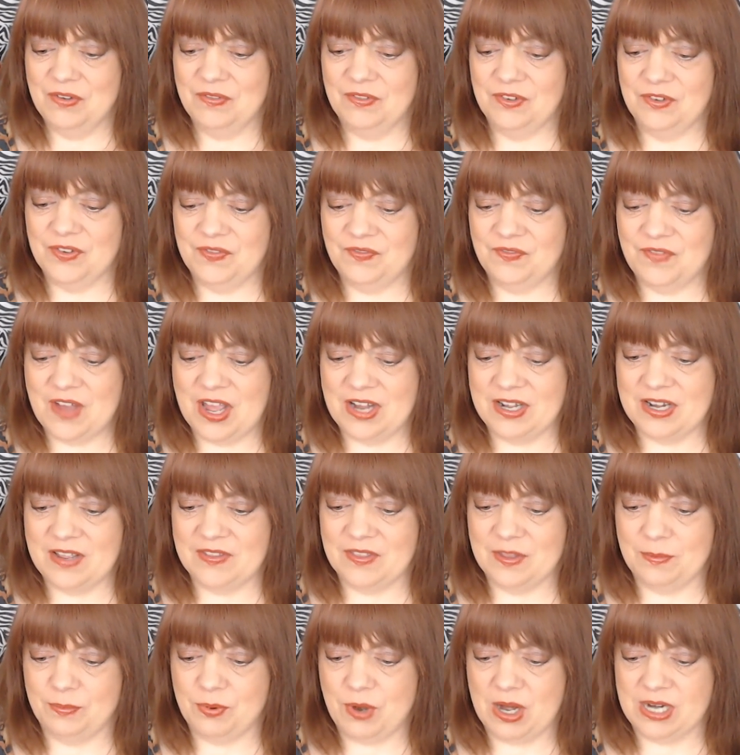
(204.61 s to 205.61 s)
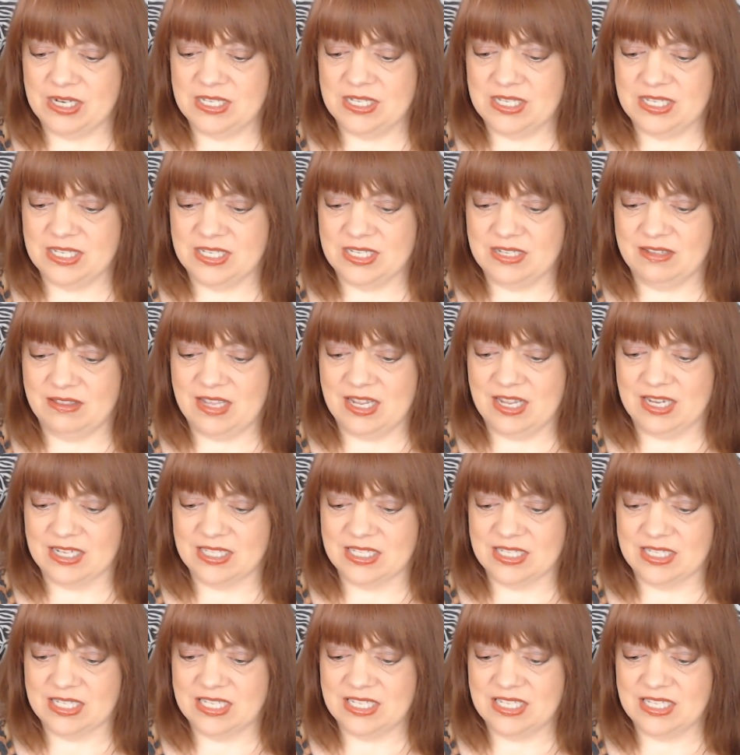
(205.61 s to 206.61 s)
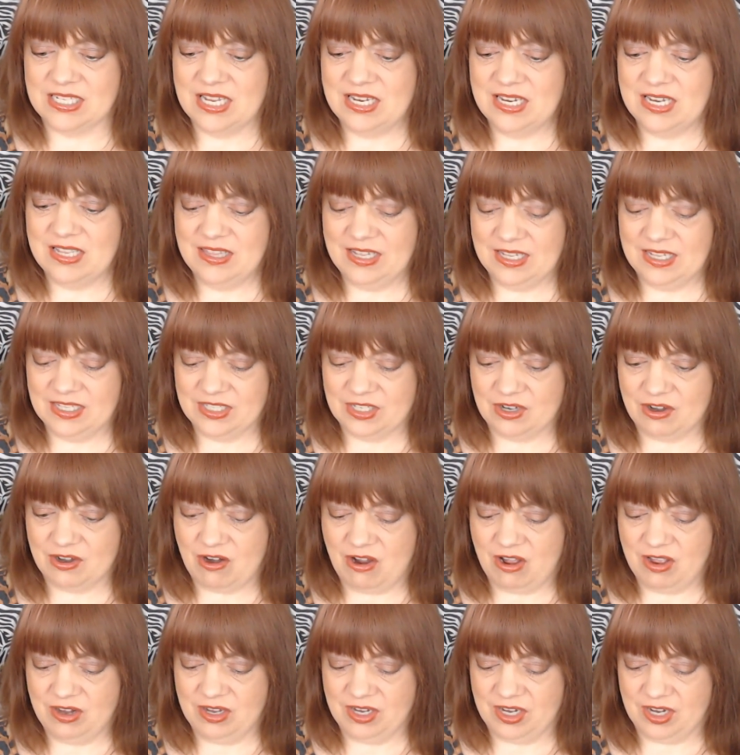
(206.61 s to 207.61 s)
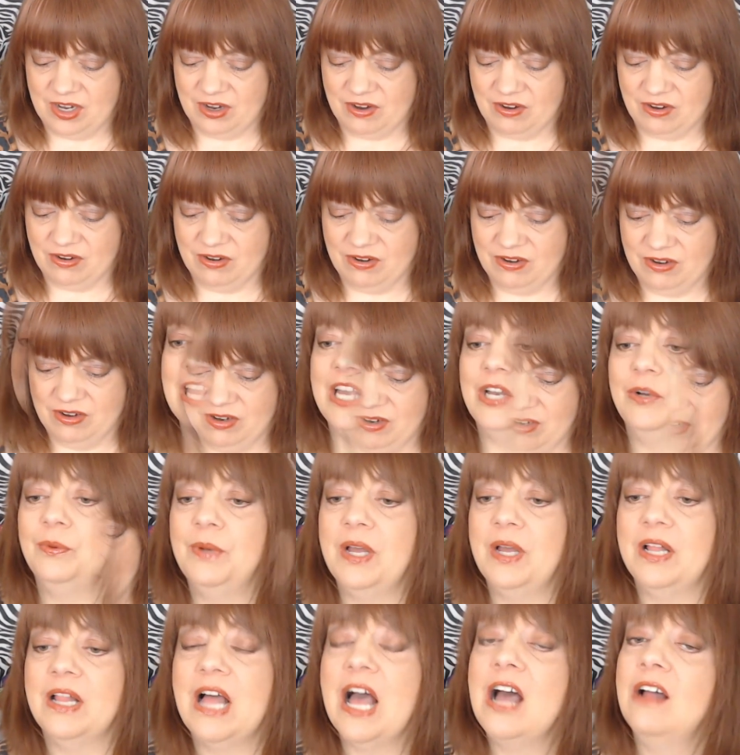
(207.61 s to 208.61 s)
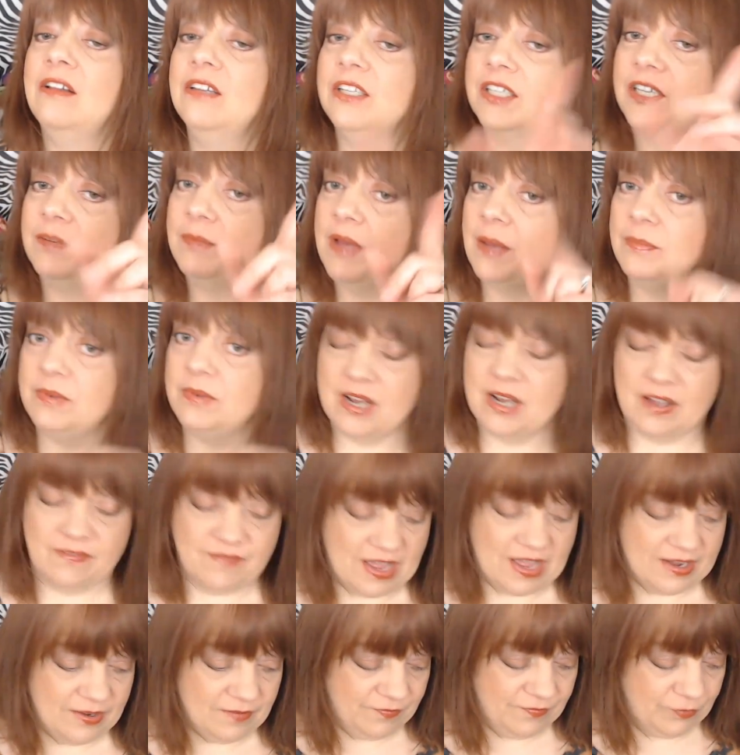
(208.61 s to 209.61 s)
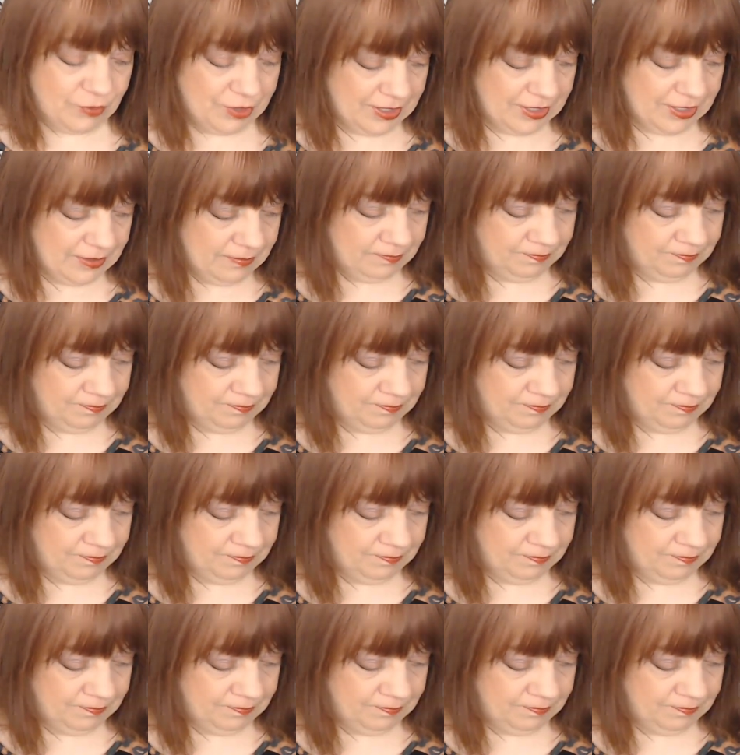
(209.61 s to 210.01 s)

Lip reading: to find out the prices of things, because none of these are on here. Oh well, I'll look them up and I'll find them for you.